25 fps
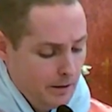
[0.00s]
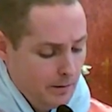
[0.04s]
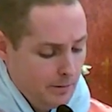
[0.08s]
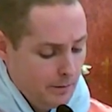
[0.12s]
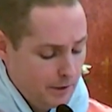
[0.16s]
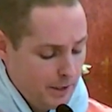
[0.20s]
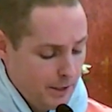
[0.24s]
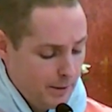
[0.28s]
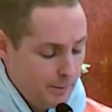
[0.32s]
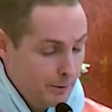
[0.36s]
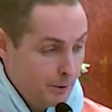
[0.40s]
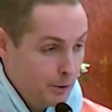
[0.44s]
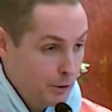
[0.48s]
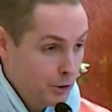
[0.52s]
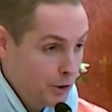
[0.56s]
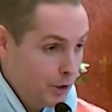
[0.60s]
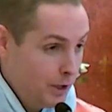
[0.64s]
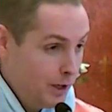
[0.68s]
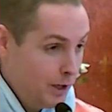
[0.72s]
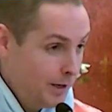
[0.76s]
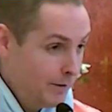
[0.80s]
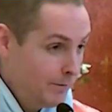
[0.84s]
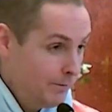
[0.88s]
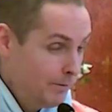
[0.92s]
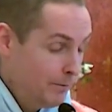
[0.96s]
For example, in
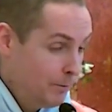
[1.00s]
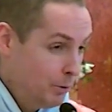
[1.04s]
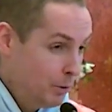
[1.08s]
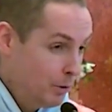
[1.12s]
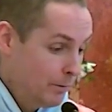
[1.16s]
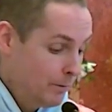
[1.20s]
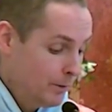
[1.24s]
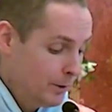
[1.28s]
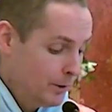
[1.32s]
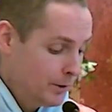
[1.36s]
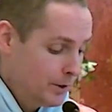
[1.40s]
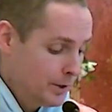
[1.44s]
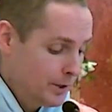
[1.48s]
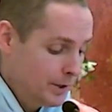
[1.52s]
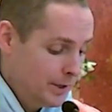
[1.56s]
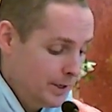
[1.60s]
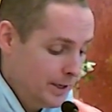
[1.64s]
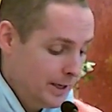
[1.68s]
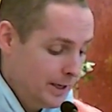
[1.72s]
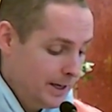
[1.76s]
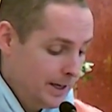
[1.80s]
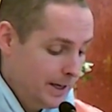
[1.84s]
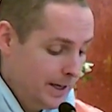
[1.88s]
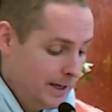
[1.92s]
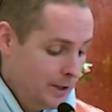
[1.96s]
John 4, verse
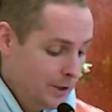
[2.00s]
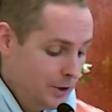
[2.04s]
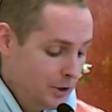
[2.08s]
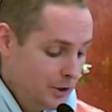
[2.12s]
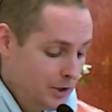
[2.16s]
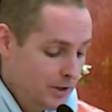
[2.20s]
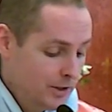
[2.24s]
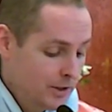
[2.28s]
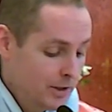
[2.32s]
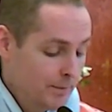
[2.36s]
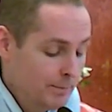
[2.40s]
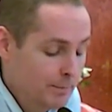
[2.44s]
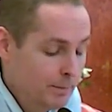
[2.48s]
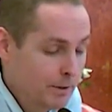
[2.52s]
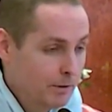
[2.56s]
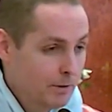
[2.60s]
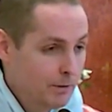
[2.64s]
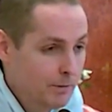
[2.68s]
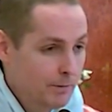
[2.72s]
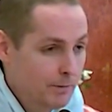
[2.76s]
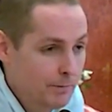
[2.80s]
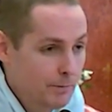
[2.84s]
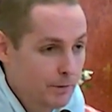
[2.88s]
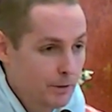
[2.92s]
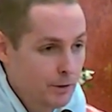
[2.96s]
9, she simply
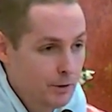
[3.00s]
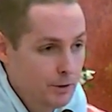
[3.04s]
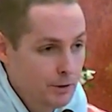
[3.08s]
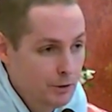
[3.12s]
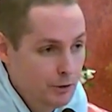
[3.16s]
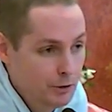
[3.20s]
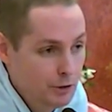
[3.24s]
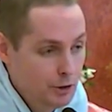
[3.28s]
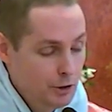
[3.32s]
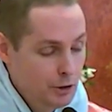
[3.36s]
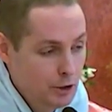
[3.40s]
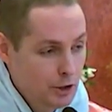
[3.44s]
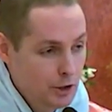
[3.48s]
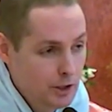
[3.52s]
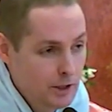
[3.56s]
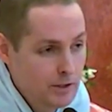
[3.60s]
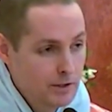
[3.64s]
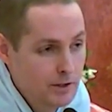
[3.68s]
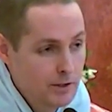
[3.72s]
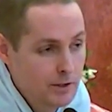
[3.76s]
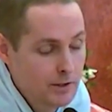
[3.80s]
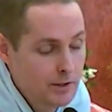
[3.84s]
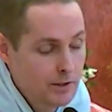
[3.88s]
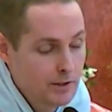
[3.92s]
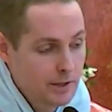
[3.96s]
refers to
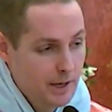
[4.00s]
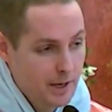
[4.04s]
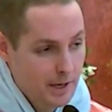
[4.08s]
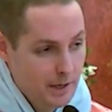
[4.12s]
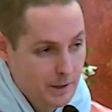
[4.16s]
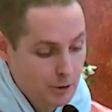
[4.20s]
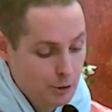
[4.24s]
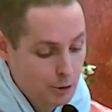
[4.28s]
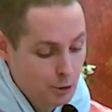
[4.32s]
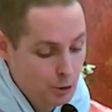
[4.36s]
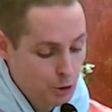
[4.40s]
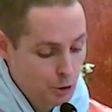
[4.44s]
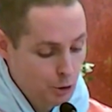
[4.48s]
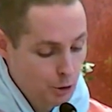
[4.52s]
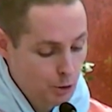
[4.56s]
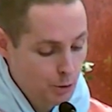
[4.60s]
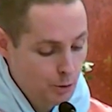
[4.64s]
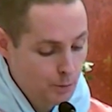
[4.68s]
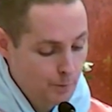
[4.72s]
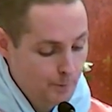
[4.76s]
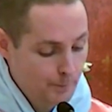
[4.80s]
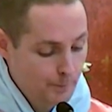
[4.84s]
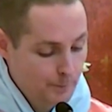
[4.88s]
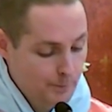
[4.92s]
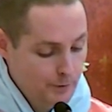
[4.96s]
Jesus as a Jew.
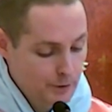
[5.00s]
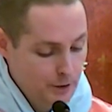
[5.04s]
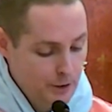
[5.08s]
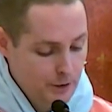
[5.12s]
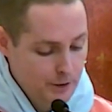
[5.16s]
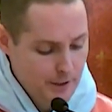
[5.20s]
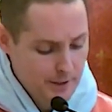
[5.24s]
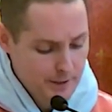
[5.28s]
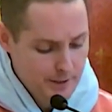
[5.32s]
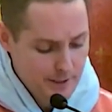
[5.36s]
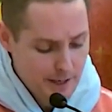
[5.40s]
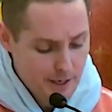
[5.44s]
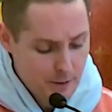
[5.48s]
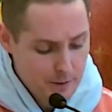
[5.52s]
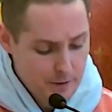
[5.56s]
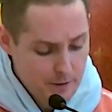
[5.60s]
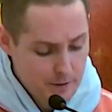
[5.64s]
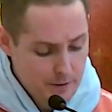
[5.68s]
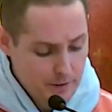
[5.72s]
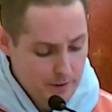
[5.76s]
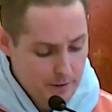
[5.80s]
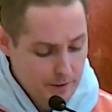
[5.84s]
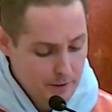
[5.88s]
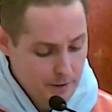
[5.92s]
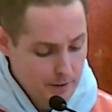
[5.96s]
She says, "How is
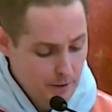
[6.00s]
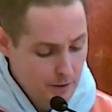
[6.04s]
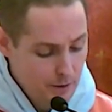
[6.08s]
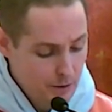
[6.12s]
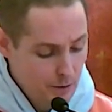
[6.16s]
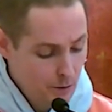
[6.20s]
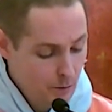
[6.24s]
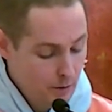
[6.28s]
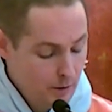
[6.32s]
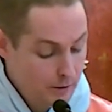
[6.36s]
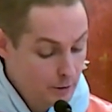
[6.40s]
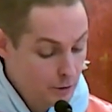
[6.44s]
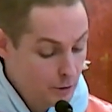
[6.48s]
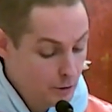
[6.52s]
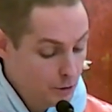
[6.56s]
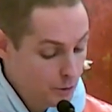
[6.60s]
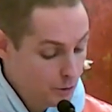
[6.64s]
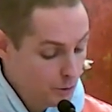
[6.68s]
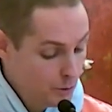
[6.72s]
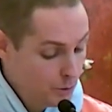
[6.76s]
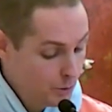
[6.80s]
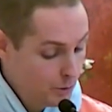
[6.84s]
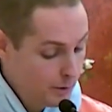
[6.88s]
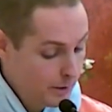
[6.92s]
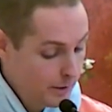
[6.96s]
it that you, a
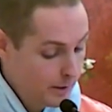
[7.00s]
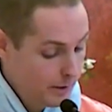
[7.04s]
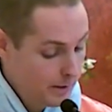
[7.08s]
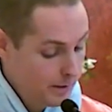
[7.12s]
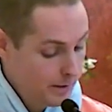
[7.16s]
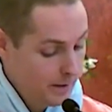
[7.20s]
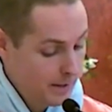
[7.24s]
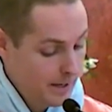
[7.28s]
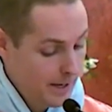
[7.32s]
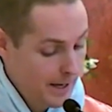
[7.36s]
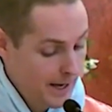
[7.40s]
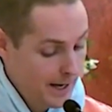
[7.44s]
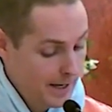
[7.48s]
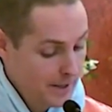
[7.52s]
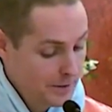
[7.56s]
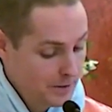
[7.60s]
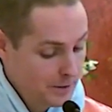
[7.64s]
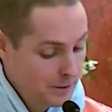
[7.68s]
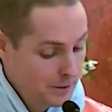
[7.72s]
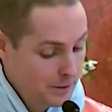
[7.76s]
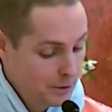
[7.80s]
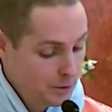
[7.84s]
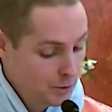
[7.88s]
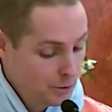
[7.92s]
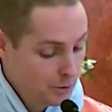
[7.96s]
Jew,
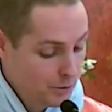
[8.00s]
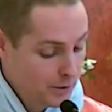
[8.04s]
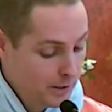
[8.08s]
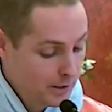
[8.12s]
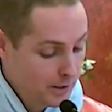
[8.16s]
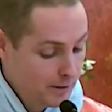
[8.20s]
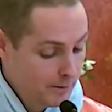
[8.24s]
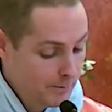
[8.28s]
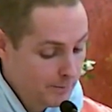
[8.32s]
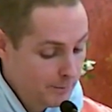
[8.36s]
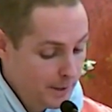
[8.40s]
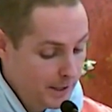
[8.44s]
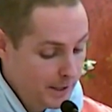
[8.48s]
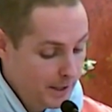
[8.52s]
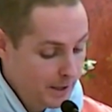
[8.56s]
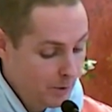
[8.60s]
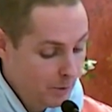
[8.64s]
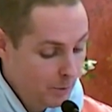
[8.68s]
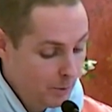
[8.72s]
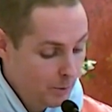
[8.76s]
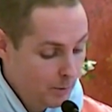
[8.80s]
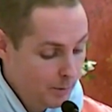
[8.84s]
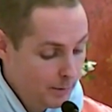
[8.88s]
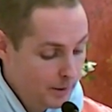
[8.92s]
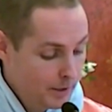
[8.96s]
ask a drink of me,
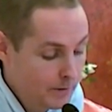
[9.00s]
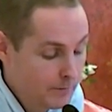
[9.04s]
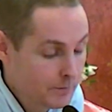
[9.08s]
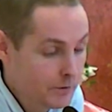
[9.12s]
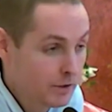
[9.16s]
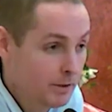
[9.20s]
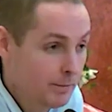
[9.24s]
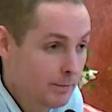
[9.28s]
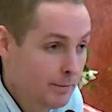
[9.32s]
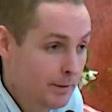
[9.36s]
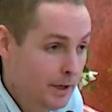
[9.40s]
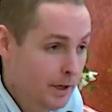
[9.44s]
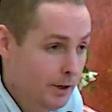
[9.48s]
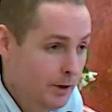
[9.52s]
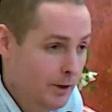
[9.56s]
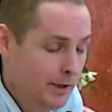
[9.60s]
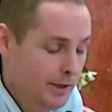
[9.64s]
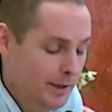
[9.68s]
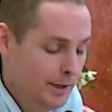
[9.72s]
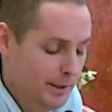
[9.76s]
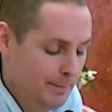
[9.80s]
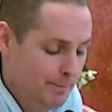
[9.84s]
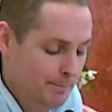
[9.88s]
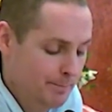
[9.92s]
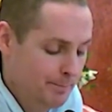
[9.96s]
a woman of
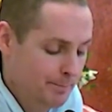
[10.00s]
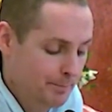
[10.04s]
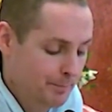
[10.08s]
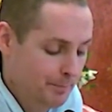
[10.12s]
Samaria?"